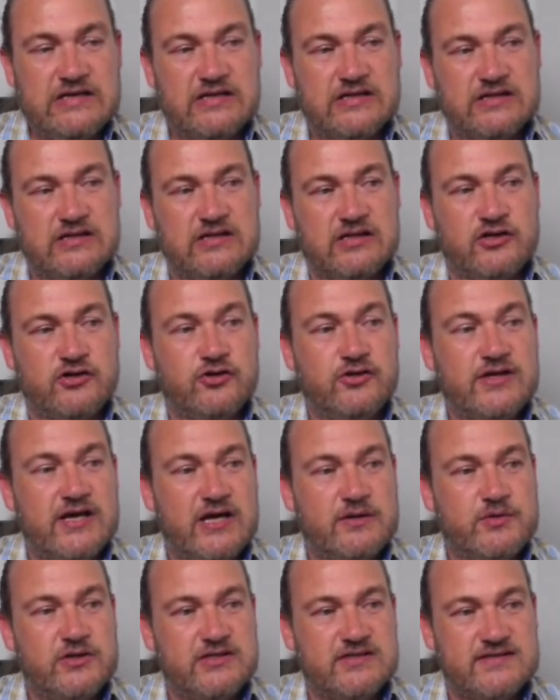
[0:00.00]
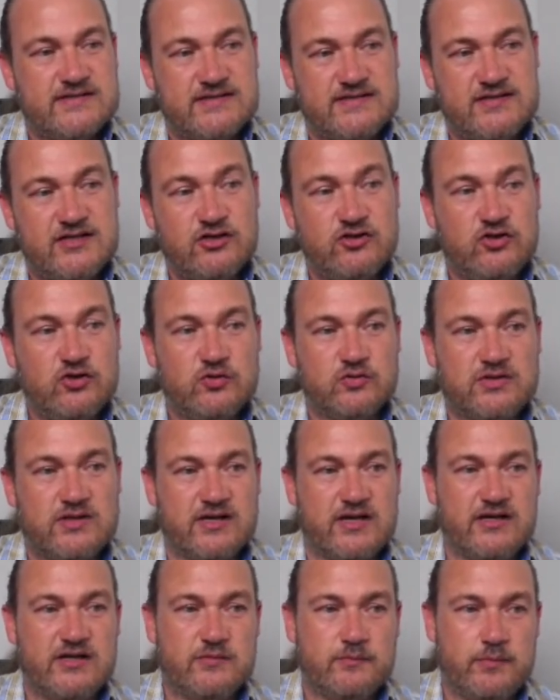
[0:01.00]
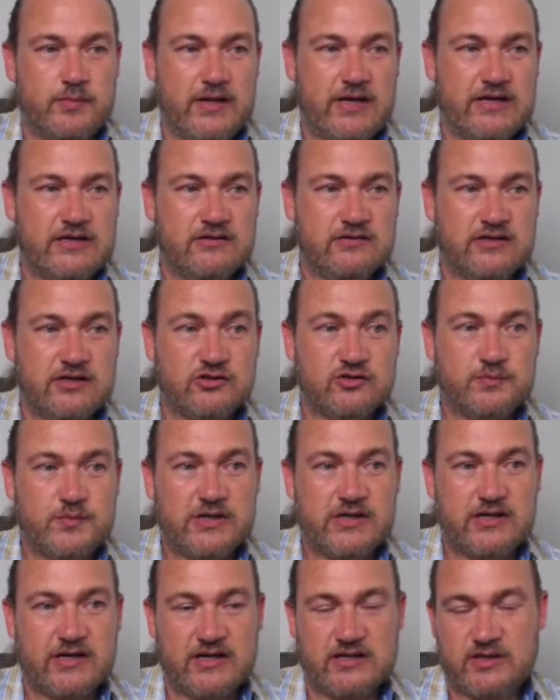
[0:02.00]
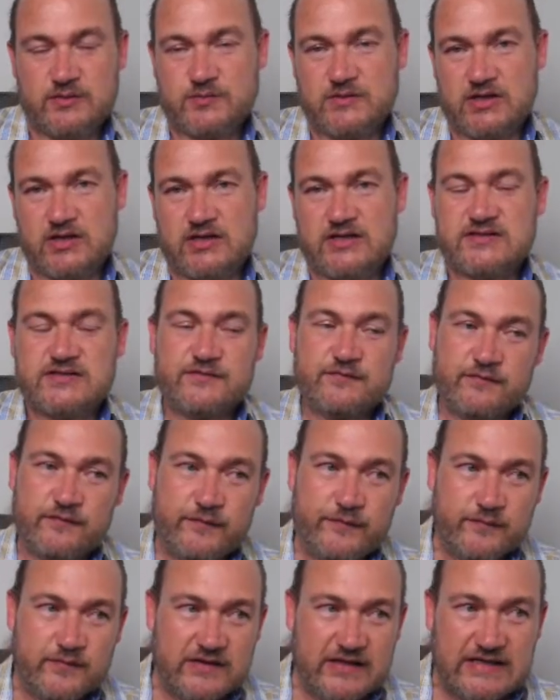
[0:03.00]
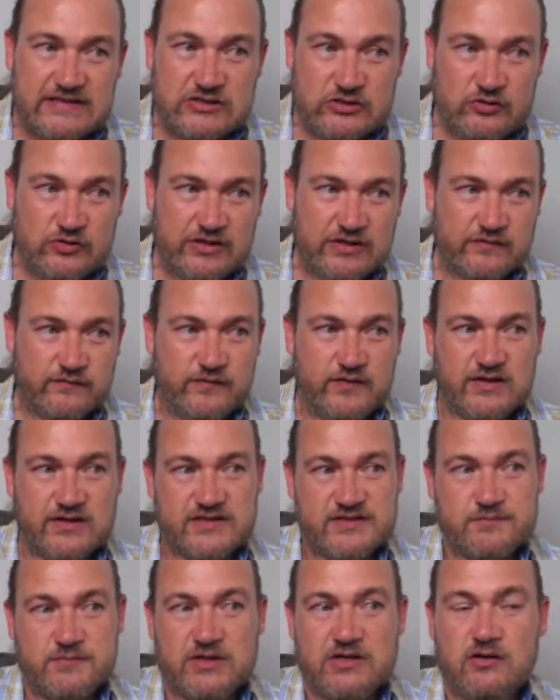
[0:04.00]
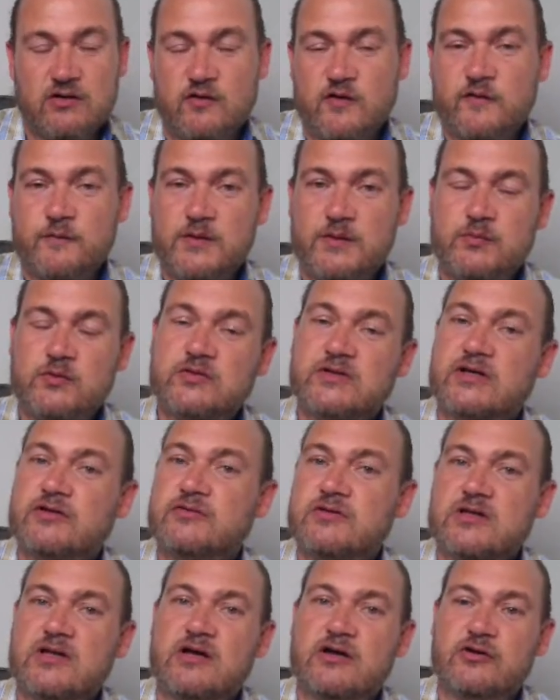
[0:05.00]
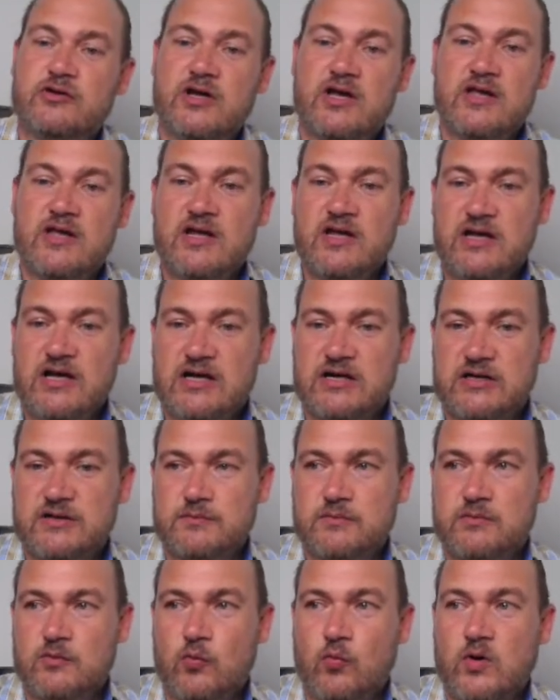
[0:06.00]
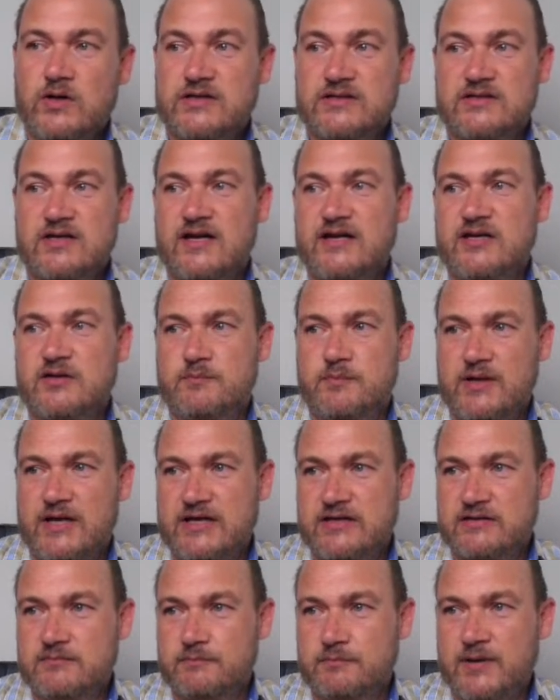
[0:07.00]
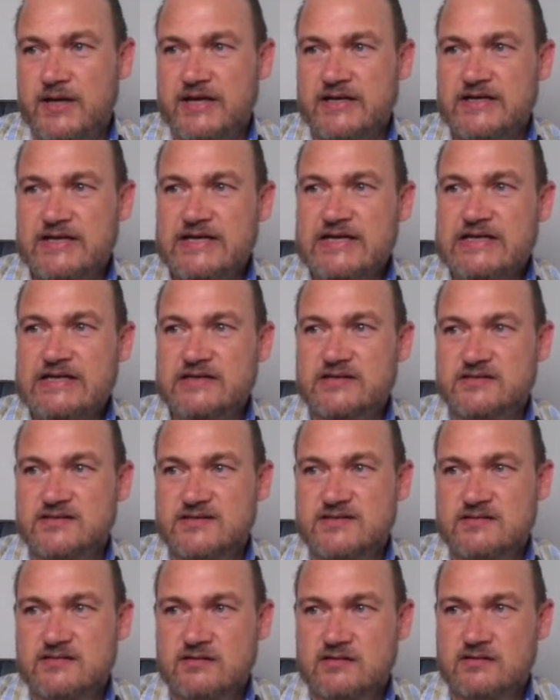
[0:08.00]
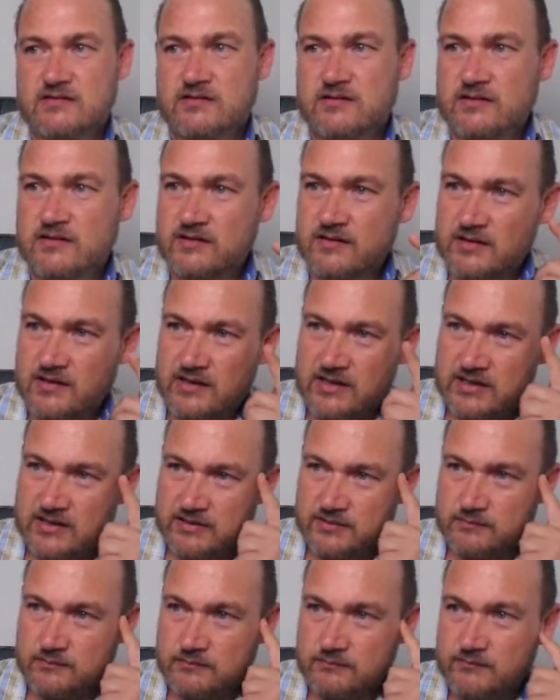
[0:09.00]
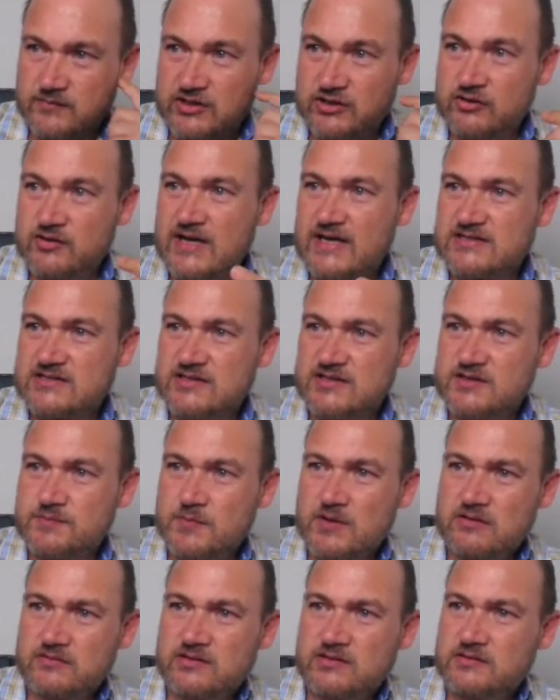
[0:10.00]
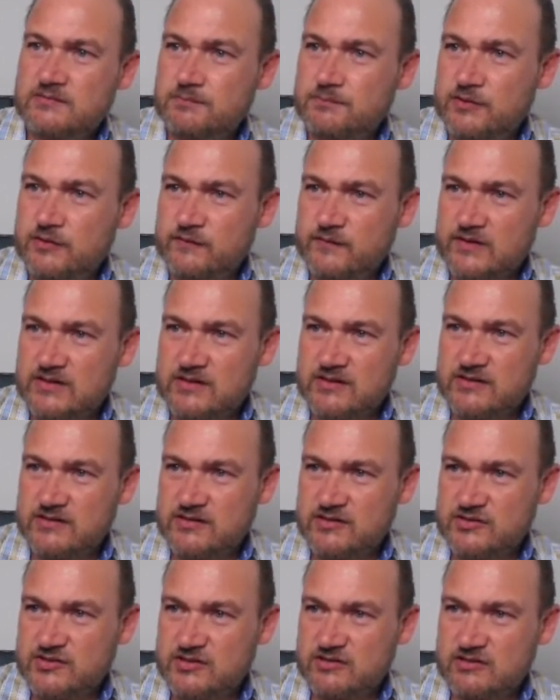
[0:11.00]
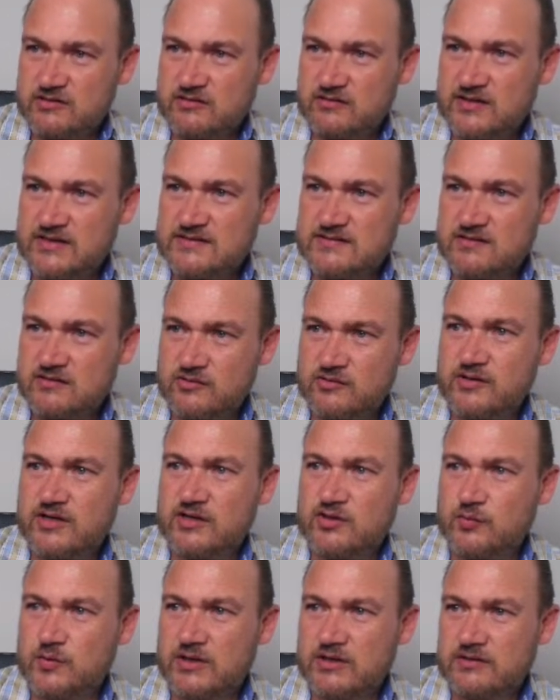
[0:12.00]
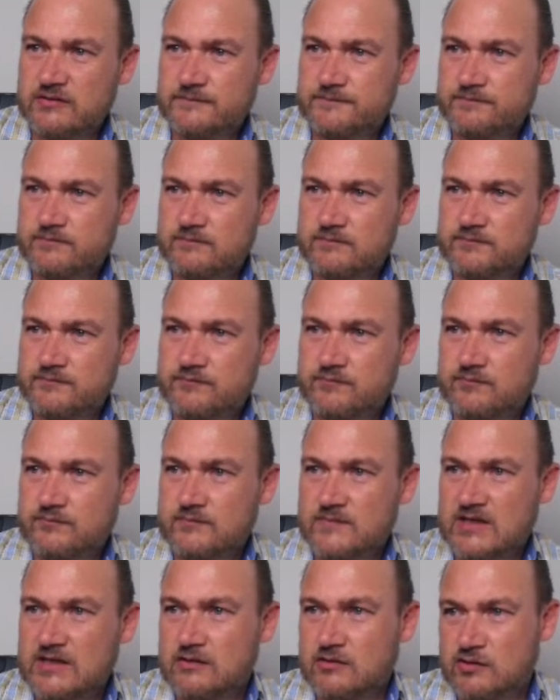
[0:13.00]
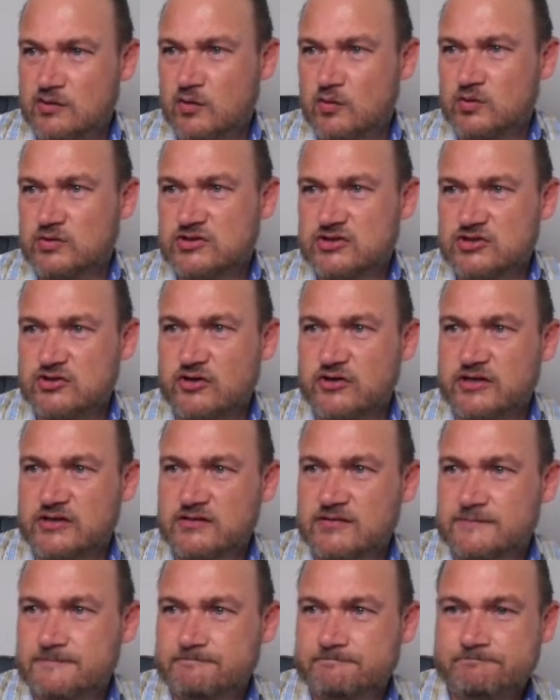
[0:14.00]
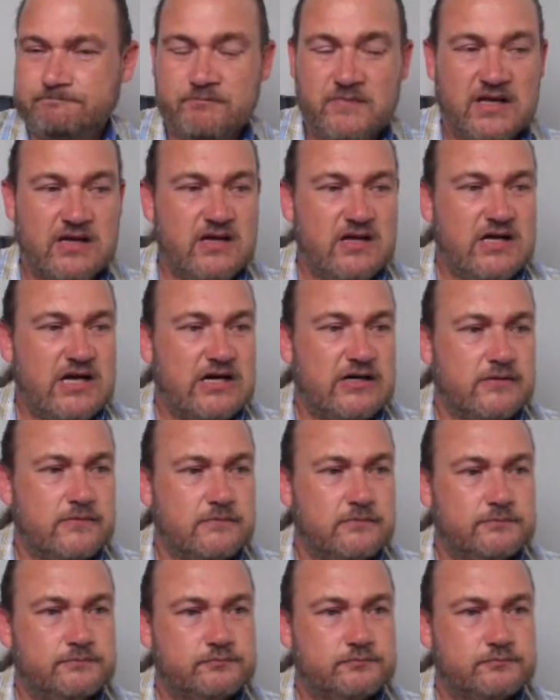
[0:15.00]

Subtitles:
a good habit is stick to your trading plan, don't make random trades. That's good advice, but a lot of people don't know what a trading plan is. You actually spelled it perfectly, teacher. That's the correct way. Claude Sonnet. A